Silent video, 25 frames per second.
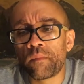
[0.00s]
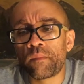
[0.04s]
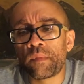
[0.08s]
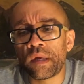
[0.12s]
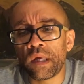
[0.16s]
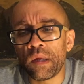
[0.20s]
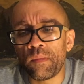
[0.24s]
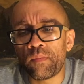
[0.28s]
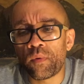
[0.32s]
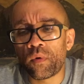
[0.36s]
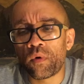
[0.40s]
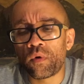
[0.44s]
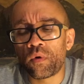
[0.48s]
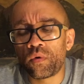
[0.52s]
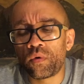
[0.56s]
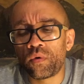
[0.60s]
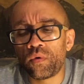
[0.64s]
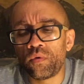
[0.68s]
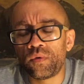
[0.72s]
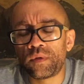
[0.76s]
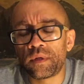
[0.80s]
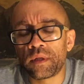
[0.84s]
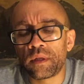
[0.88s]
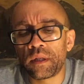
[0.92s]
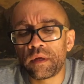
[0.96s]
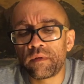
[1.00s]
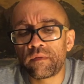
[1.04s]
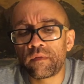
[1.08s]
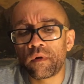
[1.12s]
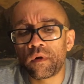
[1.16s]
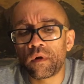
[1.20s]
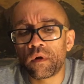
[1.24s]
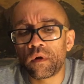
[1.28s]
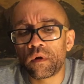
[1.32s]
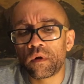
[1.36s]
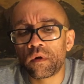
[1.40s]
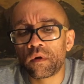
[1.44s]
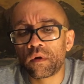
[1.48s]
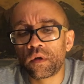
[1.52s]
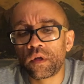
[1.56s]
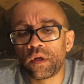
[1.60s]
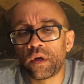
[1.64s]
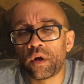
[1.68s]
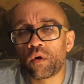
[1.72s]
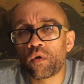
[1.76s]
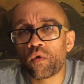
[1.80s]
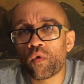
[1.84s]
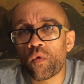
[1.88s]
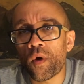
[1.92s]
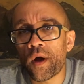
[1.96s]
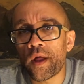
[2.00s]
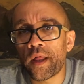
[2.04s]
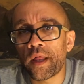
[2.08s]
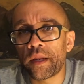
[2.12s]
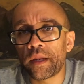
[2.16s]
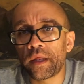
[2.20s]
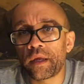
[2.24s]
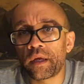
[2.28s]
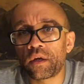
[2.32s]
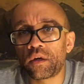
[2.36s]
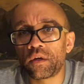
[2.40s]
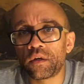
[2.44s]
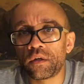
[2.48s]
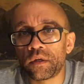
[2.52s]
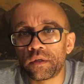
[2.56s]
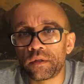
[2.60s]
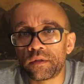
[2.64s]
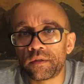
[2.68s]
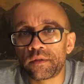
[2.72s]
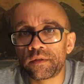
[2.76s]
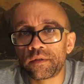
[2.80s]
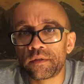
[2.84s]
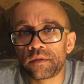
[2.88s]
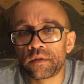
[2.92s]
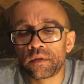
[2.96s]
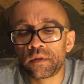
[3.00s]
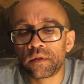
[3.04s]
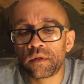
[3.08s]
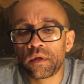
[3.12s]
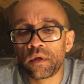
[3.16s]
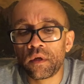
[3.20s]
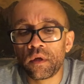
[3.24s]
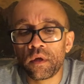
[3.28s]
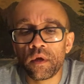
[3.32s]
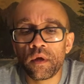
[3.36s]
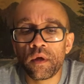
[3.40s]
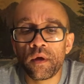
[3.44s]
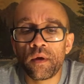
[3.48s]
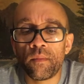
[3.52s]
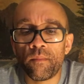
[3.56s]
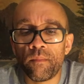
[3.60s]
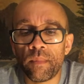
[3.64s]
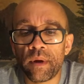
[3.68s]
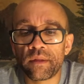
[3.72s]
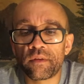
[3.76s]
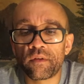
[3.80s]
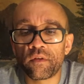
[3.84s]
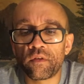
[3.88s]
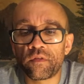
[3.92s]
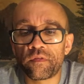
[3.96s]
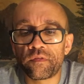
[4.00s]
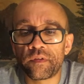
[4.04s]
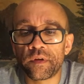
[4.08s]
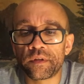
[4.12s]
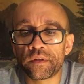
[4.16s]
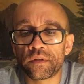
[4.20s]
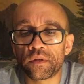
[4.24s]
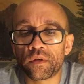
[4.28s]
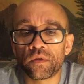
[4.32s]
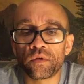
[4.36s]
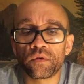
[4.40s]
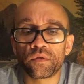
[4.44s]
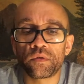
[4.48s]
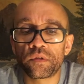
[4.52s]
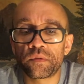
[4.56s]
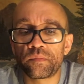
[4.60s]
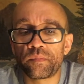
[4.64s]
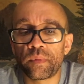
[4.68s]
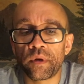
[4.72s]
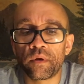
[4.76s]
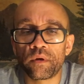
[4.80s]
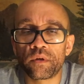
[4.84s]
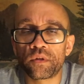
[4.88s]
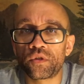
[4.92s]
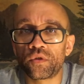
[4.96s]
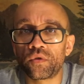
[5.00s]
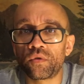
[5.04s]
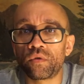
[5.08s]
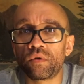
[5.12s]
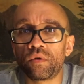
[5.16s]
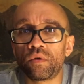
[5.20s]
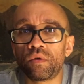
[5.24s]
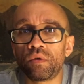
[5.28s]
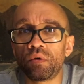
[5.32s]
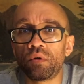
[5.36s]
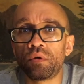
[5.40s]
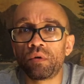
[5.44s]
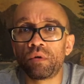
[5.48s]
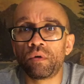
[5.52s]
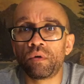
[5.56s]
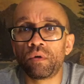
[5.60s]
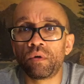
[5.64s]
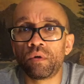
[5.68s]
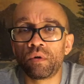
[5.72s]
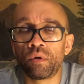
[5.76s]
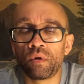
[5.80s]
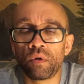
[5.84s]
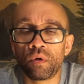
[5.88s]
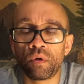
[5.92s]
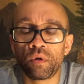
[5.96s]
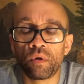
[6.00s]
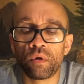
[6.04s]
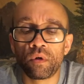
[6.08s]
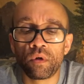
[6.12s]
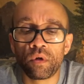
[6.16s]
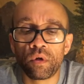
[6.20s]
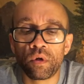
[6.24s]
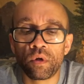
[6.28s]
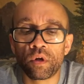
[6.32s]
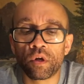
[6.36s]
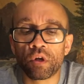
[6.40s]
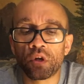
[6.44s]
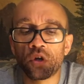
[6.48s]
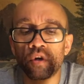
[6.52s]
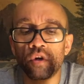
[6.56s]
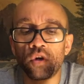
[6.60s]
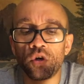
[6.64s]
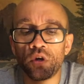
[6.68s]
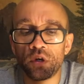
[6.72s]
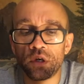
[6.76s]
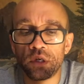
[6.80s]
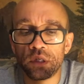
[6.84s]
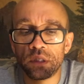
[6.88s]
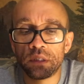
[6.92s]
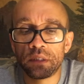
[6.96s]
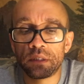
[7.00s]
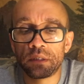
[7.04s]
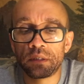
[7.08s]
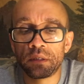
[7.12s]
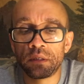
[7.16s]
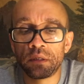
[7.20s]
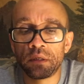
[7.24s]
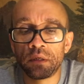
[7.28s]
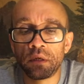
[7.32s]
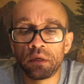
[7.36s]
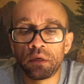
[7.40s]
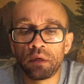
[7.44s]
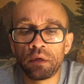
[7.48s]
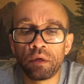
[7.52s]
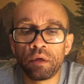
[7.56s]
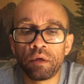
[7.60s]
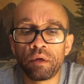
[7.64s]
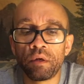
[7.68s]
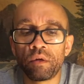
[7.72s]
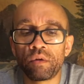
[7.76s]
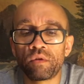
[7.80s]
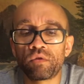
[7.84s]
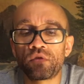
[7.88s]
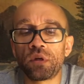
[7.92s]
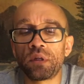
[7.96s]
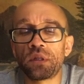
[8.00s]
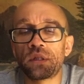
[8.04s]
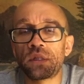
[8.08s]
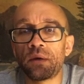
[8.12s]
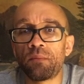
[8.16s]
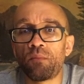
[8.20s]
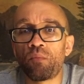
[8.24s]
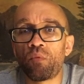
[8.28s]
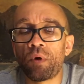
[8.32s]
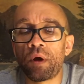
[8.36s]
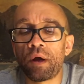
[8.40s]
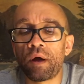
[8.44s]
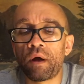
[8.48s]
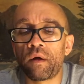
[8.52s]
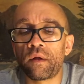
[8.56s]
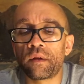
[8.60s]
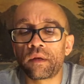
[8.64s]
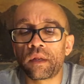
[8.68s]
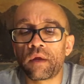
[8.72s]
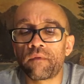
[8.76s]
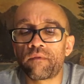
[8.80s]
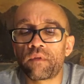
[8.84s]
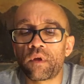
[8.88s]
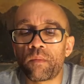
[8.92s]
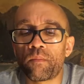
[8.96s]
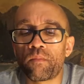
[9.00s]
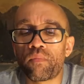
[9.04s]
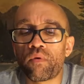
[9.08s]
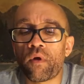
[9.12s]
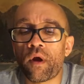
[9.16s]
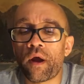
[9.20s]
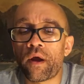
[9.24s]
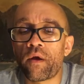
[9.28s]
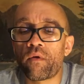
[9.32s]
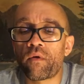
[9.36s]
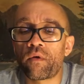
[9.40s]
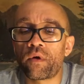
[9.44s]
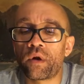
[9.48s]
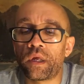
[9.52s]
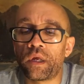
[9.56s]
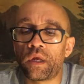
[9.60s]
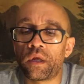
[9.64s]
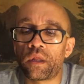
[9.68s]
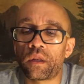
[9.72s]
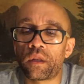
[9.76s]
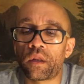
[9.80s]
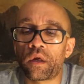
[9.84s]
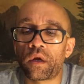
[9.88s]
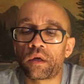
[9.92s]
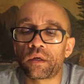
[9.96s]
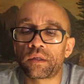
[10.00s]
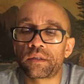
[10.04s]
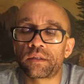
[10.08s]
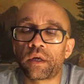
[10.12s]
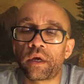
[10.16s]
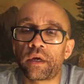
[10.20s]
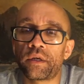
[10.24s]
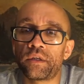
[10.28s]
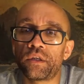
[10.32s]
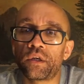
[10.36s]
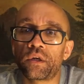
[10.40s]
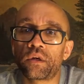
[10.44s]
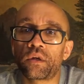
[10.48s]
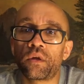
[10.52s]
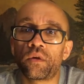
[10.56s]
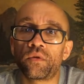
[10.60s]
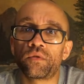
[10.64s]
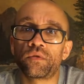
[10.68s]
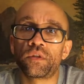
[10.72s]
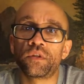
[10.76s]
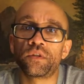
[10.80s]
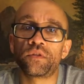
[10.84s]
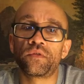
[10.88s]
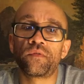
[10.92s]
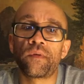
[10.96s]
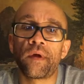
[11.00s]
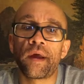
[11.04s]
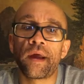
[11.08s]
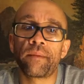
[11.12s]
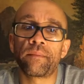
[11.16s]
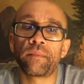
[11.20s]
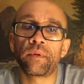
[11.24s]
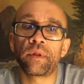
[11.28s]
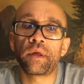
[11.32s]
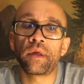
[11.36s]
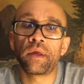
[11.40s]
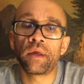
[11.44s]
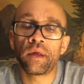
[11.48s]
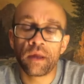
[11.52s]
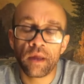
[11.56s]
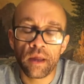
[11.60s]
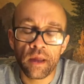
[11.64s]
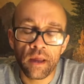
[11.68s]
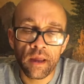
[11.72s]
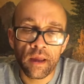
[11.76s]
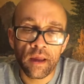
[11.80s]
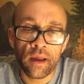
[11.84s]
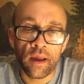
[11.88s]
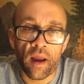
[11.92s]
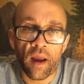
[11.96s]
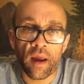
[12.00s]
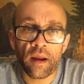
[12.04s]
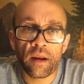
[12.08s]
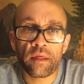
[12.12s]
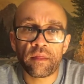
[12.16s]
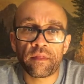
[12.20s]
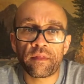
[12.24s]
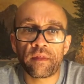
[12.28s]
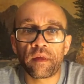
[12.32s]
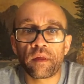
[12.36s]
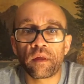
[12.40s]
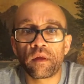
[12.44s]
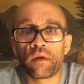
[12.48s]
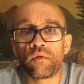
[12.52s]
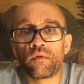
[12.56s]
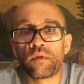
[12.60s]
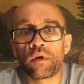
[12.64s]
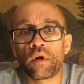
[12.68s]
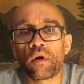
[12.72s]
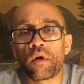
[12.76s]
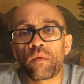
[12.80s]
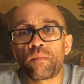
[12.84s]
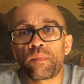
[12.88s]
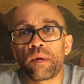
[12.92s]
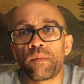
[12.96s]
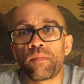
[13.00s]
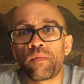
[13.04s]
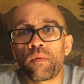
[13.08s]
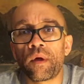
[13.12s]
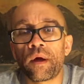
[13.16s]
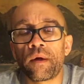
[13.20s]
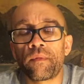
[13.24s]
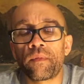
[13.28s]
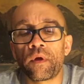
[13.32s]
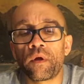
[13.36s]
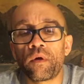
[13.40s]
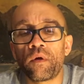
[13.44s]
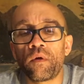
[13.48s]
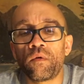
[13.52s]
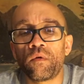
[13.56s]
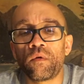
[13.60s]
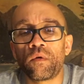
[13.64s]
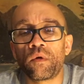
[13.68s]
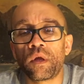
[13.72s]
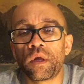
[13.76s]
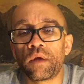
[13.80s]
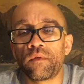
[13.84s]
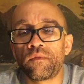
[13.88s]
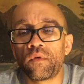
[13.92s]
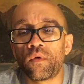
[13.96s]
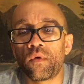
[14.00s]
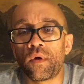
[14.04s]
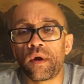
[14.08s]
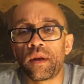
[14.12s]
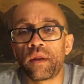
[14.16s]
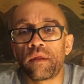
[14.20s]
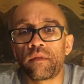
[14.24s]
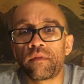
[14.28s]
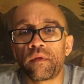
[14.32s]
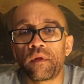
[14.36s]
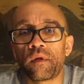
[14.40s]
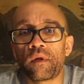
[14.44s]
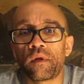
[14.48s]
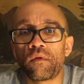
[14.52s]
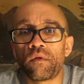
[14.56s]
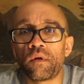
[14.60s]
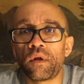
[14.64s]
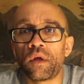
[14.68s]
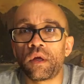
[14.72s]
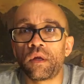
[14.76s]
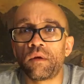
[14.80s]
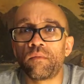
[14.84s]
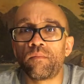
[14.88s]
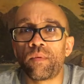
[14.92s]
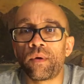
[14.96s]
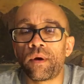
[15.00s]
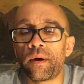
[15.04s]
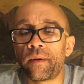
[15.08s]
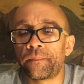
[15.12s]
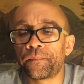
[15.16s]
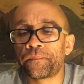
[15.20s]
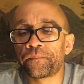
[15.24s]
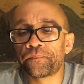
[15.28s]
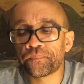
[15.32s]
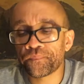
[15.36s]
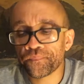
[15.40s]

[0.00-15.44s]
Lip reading: people who deliver, quality goods, mental, physical, spiritual goods, treat them well and give them priority alongside your closest family. There are people out there who will give you anything you need, but